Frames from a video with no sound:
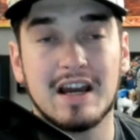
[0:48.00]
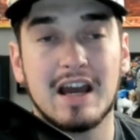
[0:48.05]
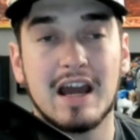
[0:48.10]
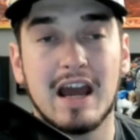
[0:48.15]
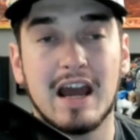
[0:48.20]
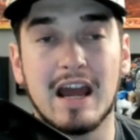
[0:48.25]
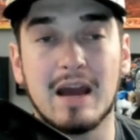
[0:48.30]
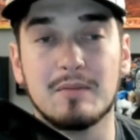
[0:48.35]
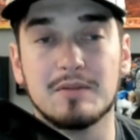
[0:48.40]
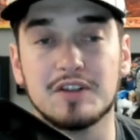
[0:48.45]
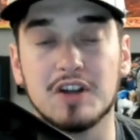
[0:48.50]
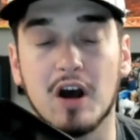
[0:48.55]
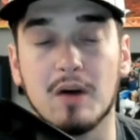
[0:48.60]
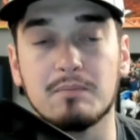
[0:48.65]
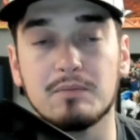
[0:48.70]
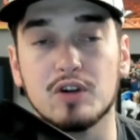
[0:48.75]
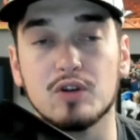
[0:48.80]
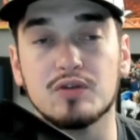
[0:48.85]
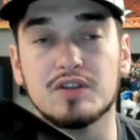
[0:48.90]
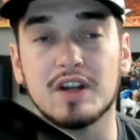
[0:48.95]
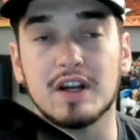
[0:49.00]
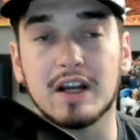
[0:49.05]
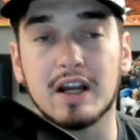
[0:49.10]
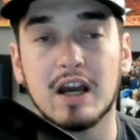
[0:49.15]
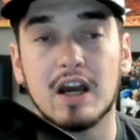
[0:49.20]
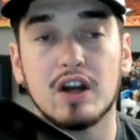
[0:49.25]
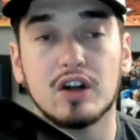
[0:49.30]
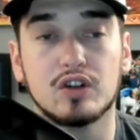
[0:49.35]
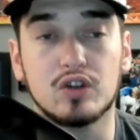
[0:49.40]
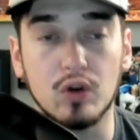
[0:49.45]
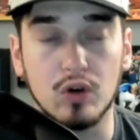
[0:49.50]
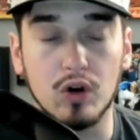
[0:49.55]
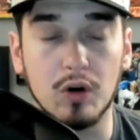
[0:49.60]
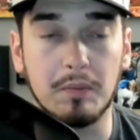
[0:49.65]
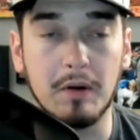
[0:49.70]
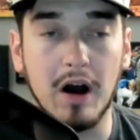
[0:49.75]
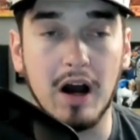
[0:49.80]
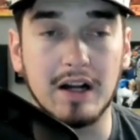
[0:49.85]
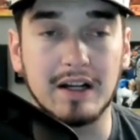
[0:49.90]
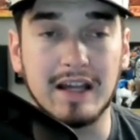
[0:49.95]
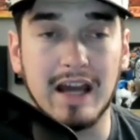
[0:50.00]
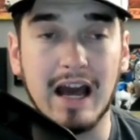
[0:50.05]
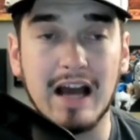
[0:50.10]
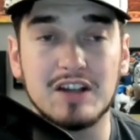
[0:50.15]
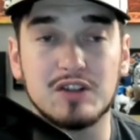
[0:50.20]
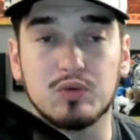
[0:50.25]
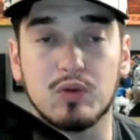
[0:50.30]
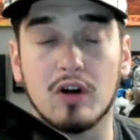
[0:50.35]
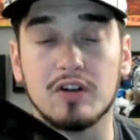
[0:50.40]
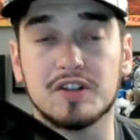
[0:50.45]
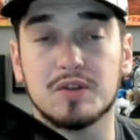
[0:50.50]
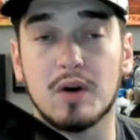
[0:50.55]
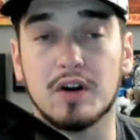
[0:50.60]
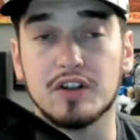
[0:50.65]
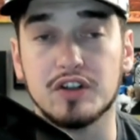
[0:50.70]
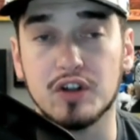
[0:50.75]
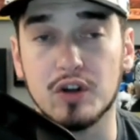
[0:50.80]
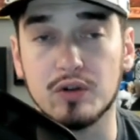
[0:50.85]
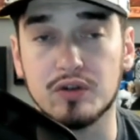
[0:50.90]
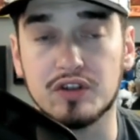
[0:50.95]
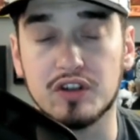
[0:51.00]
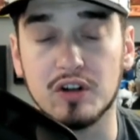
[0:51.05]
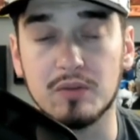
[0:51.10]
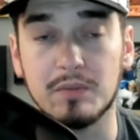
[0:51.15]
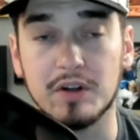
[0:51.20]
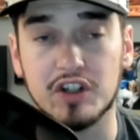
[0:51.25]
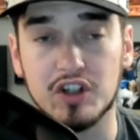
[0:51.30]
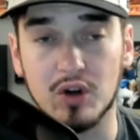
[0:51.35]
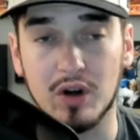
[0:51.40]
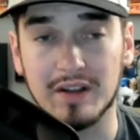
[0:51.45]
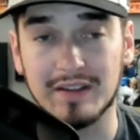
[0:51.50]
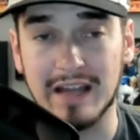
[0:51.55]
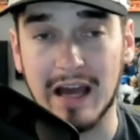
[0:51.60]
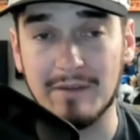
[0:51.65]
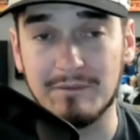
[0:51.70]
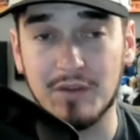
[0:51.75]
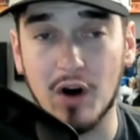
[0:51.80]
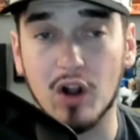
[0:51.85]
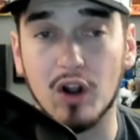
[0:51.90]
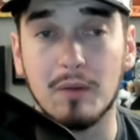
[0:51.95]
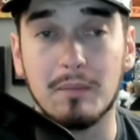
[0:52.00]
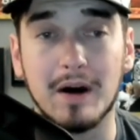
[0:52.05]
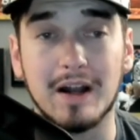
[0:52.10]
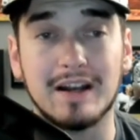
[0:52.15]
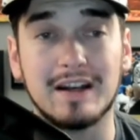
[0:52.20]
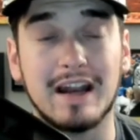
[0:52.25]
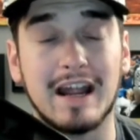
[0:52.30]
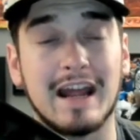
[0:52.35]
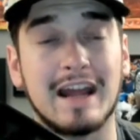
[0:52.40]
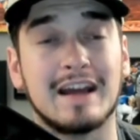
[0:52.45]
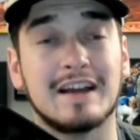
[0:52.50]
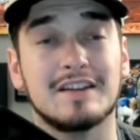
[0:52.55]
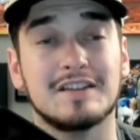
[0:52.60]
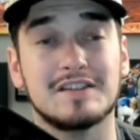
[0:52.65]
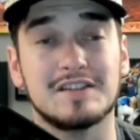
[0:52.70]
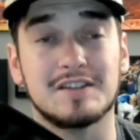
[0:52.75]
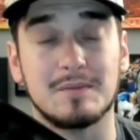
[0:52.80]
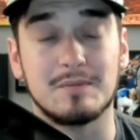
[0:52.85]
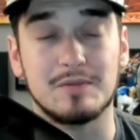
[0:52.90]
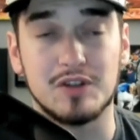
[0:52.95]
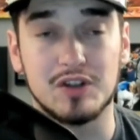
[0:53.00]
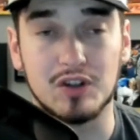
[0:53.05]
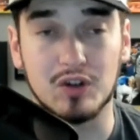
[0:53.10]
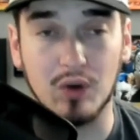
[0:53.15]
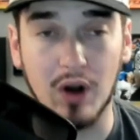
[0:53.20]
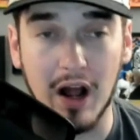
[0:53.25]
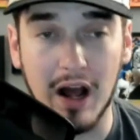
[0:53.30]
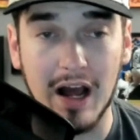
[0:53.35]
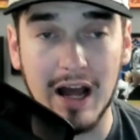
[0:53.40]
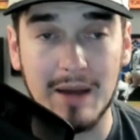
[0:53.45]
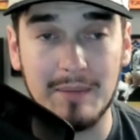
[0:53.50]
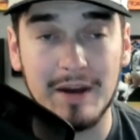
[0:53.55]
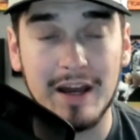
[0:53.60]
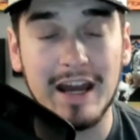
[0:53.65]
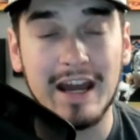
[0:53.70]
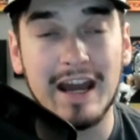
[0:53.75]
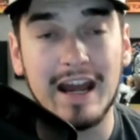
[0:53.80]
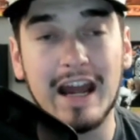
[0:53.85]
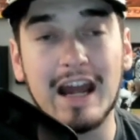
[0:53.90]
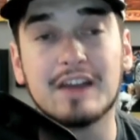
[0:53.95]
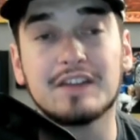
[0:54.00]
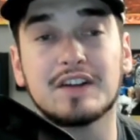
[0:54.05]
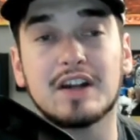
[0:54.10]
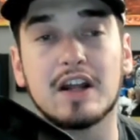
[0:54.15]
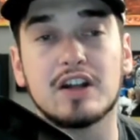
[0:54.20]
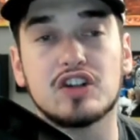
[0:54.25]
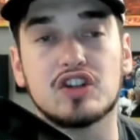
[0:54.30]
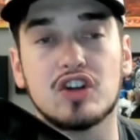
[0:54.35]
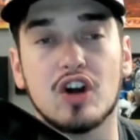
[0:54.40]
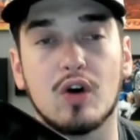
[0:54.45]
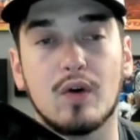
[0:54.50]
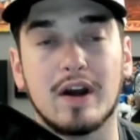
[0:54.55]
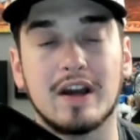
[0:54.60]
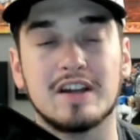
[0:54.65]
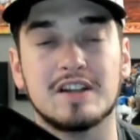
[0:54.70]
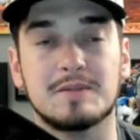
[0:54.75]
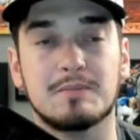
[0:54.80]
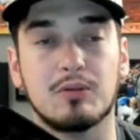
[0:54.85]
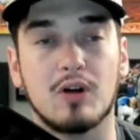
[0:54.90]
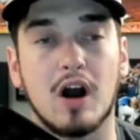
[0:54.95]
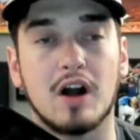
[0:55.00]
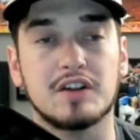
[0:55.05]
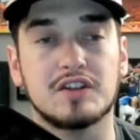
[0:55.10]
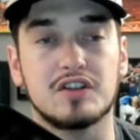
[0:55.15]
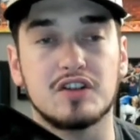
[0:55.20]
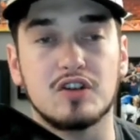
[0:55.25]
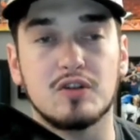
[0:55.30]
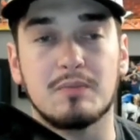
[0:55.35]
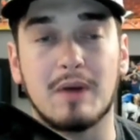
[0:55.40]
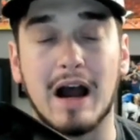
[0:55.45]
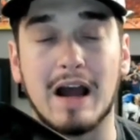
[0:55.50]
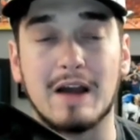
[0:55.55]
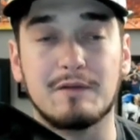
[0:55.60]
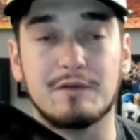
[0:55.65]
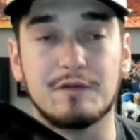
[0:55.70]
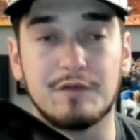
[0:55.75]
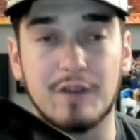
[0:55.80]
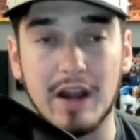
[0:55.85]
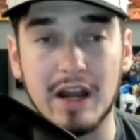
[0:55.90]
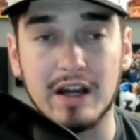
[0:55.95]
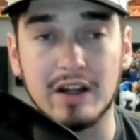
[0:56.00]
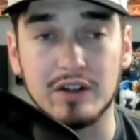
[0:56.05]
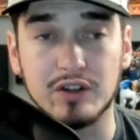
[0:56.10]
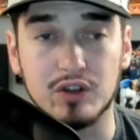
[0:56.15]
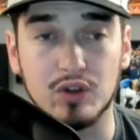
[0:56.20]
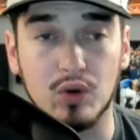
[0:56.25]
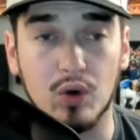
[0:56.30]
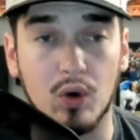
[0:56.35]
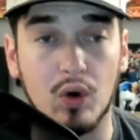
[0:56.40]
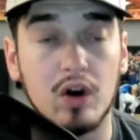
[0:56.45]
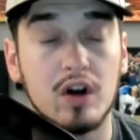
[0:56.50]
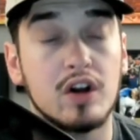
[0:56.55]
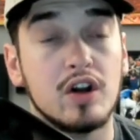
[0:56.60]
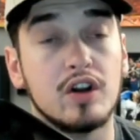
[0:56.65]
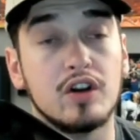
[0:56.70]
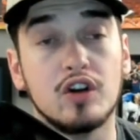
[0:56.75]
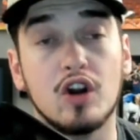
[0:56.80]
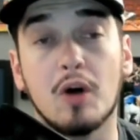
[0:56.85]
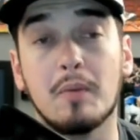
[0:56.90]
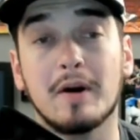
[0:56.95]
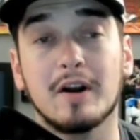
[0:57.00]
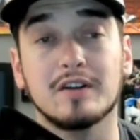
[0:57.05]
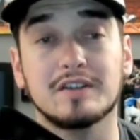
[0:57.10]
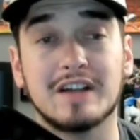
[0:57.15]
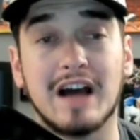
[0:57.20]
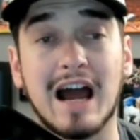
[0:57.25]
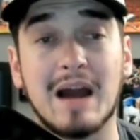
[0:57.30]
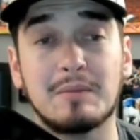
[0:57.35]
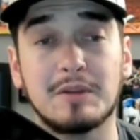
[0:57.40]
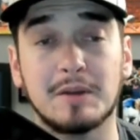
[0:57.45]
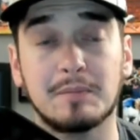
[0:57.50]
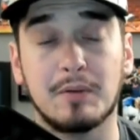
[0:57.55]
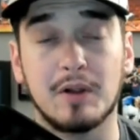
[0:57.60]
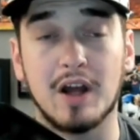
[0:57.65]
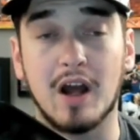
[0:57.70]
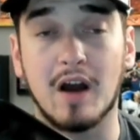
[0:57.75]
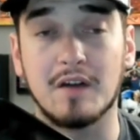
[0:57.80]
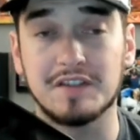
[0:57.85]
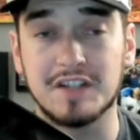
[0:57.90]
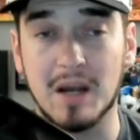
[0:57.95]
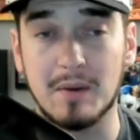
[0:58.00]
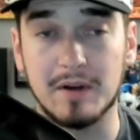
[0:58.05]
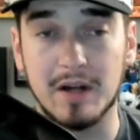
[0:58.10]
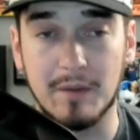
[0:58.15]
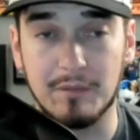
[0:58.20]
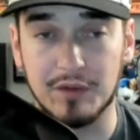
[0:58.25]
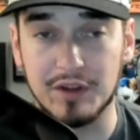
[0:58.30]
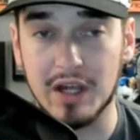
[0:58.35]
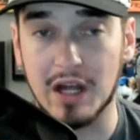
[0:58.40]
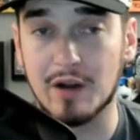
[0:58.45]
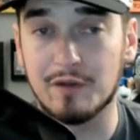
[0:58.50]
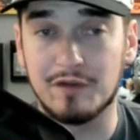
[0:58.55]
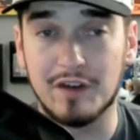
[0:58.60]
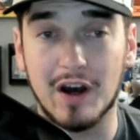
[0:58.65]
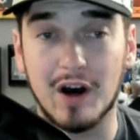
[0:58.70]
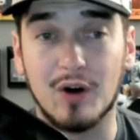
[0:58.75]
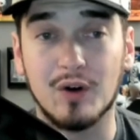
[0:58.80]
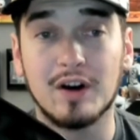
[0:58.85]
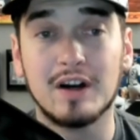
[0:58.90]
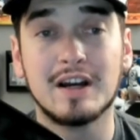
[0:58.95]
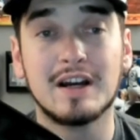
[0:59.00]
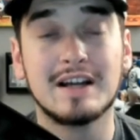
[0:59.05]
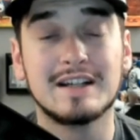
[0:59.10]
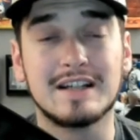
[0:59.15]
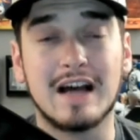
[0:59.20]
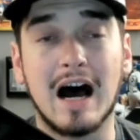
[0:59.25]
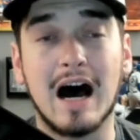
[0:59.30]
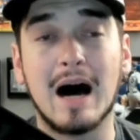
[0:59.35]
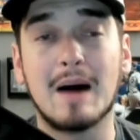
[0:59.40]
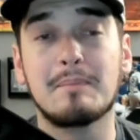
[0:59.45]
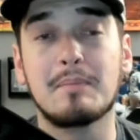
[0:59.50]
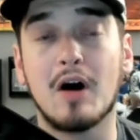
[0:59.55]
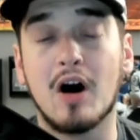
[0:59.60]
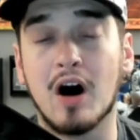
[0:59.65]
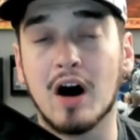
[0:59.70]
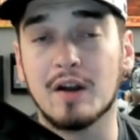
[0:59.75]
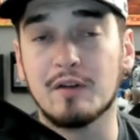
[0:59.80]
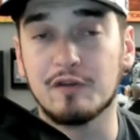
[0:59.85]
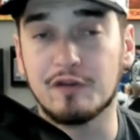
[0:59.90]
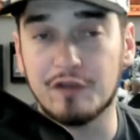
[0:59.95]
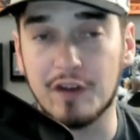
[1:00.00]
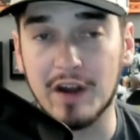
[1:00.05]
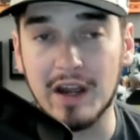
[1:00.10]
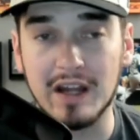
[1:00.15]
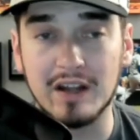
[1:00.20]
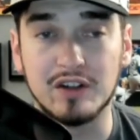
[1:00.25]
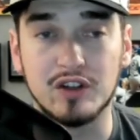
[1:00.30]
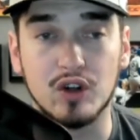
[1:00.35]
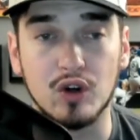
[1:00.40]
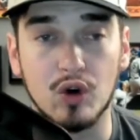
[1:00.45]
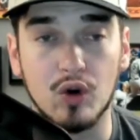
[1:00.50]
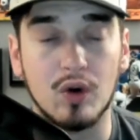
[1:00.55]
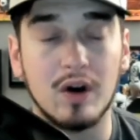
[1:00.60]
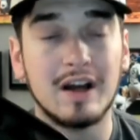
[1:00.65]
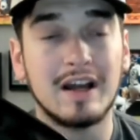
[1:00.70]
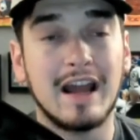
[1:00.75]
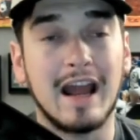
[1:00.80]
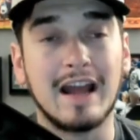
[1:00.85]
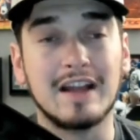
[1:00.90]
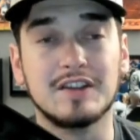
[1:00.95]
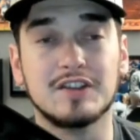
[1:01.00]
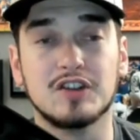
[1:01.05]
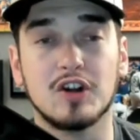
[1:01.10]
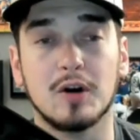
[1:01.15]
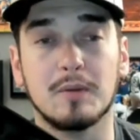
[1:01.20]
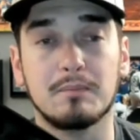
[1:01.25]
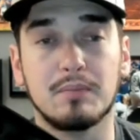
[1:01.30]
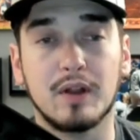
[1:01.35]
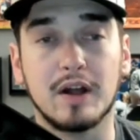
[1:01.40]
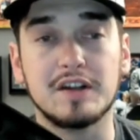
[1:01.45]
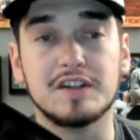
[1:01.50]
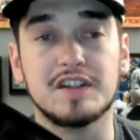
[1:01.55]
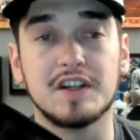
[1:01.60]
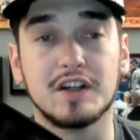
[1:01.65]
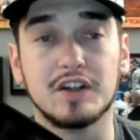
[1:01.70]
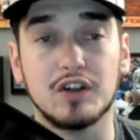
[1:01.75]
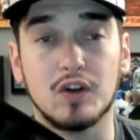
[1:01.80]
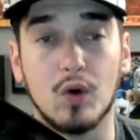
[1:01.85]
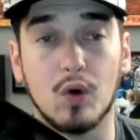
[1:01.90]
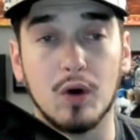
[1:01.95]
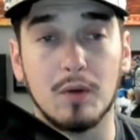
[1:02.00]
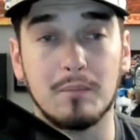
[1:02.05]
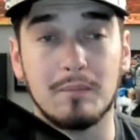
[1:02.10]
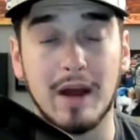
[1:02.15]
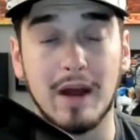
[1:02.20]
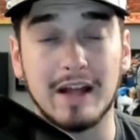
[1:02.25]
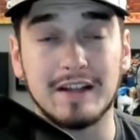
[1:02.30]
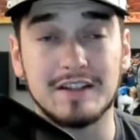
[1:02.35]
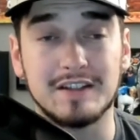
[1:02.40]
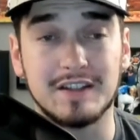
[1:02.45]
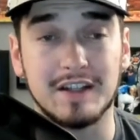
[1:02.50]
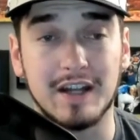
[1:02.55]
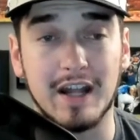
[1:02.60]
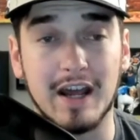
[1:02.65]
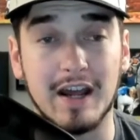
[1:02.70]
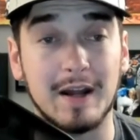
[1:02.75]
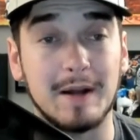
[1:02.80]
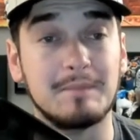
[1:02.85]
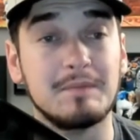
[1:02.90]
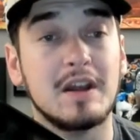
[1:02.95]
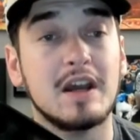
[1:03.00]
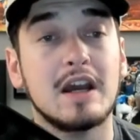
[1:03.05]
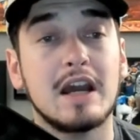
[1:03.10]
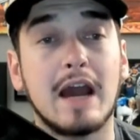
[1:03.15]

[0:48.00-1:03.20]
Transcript: Amazon Music, Google Podcasts. We're also on YouTube. Be sure to hit that follow button and subscribe. And today's show is brought to you by FanDuel. No better time in the playoffs coming up for the NFL to hop on FanDuel and start placing your bets today.